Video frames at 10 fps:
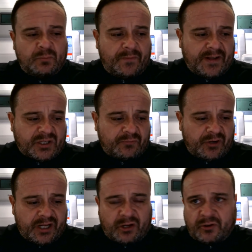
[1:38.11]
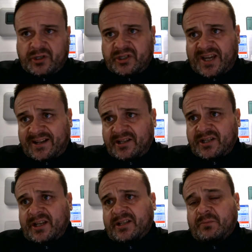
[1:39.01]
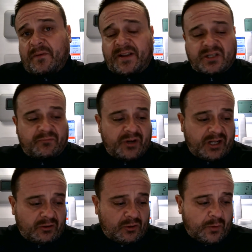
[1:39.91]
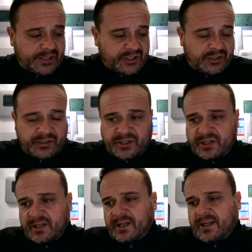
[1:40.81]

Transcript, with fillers: We've had some really good attendances. We've had some really good questions,